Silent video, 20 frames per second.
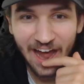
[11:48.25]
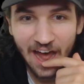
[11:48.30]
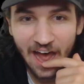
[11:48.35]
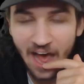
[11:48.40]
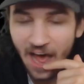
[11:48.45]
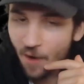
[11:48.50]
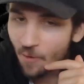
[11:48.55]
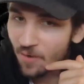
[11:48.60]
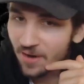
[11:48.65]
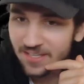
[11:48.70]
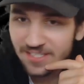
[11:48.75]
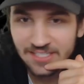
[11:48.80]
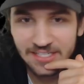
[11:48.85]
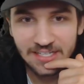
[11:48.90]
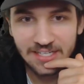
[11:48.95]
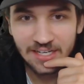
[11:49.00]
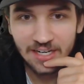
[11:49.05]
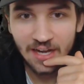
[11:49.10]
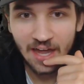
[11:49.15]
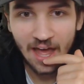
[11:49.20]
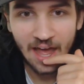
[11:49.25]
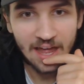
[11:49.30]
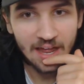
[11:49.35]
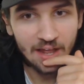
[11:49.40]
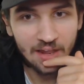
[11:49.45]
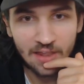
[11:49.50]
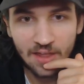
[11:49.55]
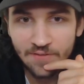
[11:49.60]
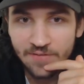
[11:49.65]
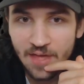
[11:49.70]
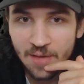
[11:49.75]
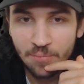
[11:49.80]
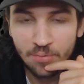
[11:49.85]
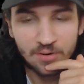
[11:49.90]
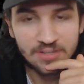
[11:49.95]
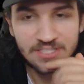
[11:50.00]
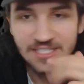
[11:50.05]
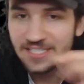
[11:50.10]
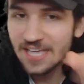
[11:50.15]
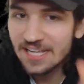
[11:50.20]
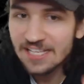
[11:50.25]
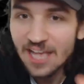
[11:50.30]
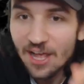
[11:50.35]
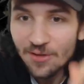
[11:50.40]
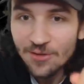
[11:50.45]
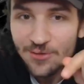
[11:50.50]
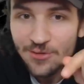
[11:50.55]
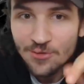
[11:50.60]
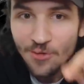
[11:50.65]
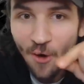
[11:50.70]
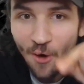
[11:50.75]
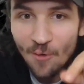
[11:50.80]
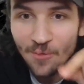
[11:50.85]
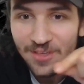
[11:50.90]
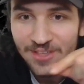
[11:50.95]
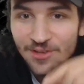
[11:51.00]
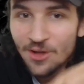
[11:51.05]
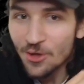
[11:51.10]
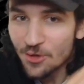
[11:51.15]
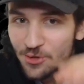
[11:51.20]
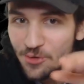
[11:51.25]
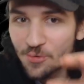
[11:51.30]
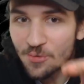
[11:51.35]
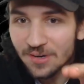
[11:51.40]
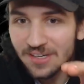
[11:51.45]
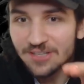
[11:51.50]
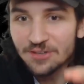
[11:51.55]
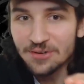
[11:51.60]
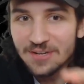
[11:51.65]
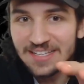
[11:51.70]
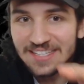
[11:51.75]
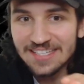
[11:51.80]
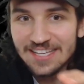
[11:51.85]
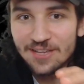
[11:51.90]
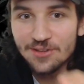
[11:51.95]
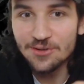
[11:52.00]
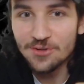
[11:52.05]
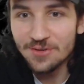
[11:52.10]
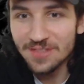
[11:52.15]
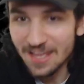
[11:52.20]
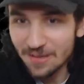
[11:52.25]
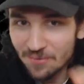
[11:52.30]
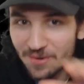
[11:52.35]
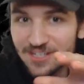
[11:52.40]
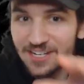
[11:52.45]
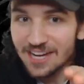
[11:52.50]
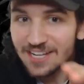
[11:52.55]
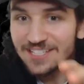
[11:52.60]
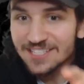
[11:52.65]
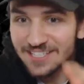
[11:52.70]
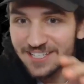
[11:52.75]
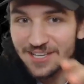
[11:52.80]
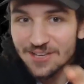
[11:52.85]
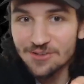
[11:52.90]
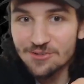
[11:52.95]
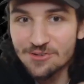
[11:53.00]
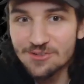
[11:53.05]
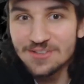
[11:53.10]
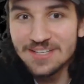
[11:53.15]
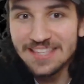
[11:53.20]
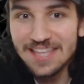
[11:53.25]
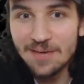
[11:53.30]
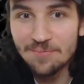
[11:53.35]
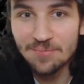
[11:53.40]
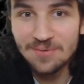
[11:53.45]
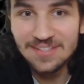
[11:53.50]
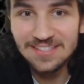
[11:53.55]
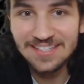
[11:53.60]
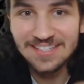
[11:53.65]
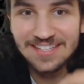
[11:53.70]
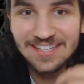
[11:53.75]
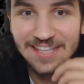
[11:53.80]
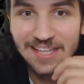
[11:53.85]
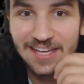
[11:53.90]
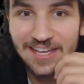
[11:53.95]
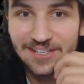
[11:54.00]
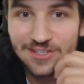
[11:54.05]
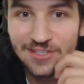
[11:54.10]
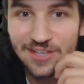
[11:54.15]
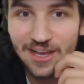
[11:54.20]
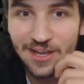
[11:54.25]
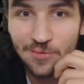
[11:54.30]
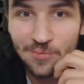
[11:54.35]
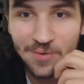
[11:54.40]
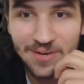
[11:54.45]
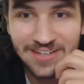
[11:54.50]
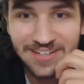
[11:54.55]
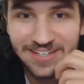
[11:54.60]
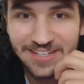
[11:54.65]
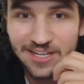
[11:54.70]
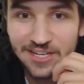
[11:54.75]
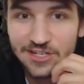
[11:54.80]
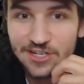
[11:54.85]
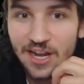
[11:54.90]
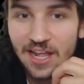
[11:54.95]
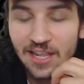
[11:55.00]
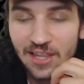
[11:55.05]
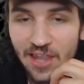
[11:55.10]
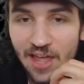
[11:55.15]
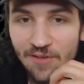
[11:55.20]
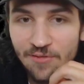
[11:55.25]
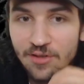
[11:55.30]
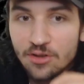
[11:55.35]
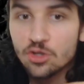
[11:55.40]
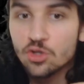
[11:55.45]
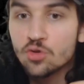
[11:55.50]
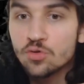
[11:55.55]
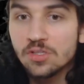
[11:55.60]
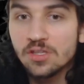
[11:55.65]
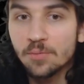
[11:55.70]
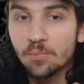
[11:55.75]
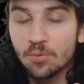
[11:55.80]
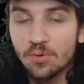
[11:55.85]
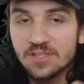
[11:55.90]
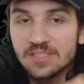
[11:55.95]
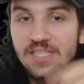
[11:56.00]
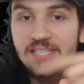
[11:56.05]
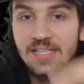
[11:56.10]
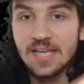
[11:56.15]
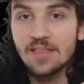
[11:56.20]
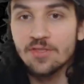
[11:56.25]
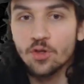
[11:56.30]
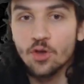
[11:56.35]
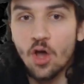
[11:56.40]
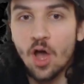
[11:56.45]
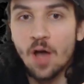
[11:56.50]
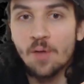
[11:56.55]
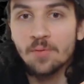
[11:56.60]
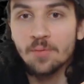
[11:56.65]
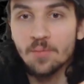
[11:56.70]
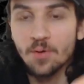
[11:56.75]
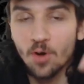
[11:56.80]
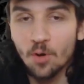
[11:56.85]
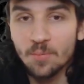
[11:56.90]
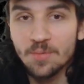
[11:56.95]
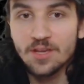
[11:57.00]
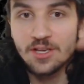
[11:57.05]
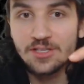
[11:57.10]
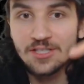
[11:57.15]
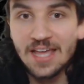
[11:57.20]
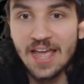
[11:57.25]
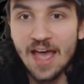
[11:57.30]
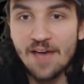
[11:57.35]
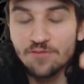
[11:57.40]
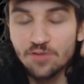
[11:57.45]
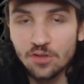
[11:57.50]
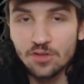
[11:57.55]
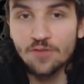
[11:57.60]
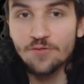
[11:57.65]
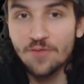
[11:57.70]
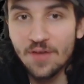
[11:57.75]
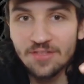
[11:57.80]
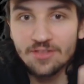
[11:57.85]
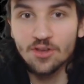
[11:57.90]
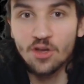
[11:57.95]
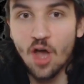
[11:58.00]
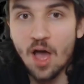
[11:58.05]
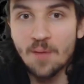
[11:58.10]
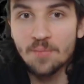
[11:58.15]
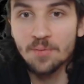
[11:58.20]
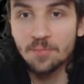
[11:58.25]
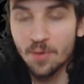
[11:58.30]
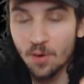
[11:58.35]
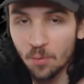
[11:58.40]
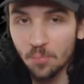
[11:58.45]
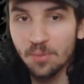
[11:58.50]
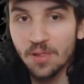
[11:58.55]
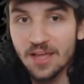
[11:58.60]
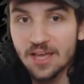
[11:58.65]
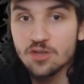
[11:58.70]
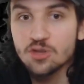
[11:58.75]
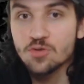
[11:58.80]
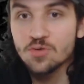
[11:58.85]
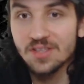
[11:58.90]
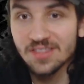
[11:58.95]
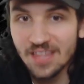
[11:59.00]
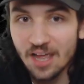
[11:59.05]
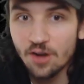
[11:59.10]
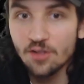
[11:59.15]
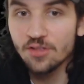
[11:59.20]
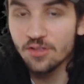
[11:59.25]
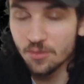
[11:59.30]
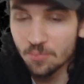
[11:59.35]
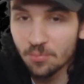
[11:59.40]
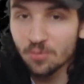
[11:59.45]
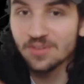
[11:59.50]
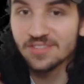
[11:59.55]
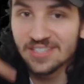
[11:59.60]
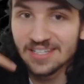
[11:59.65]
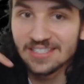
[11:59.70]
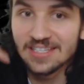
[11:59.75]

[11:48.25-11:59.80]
I want to see it. I love that princess. I tell you, you didn't say you do it that much. I see you using that princess at like a second win condition. I love it. Using the princess and the goblin barrel because they have to defend the goblin barrel, play a unit there, and then the princess